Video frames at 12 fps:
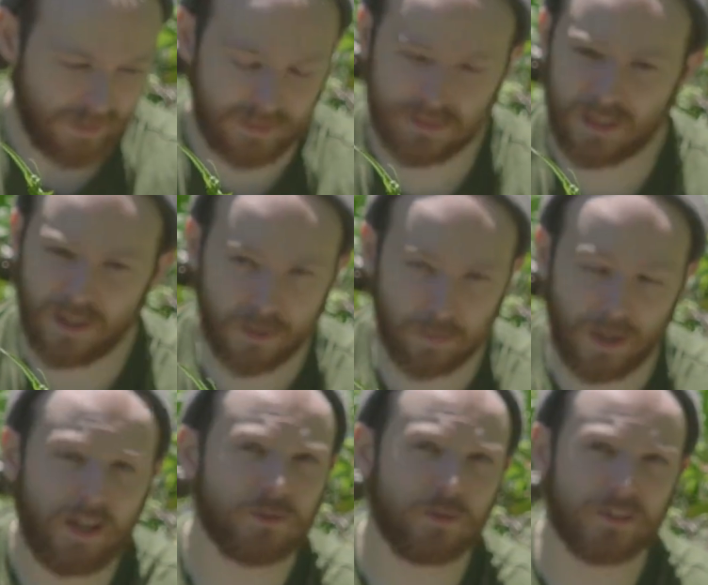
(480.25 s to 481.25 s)
It's not the
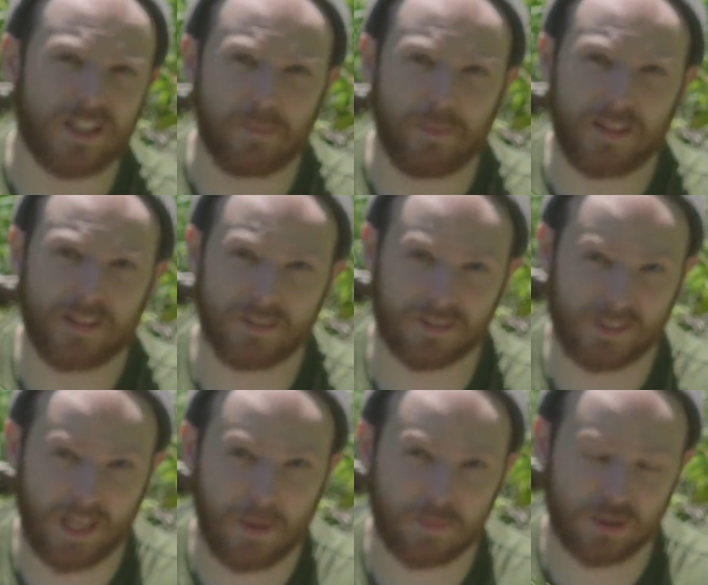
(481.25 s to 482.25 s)
puzzles that make this
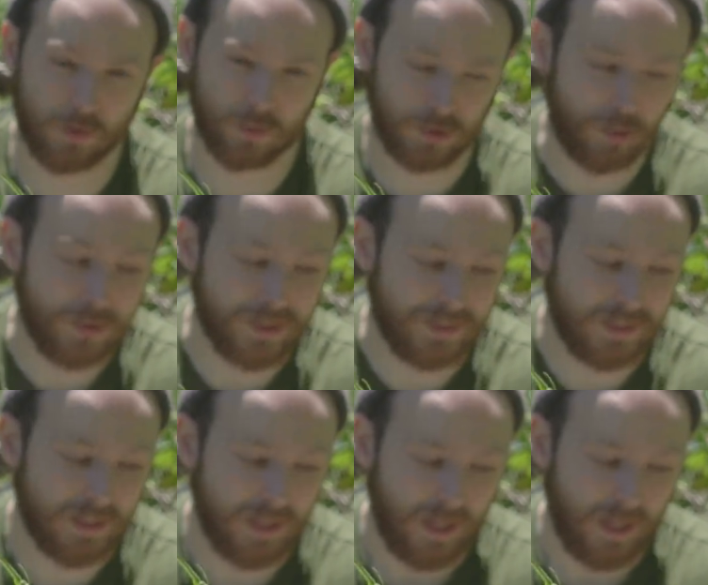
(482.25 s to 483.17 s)
game so good,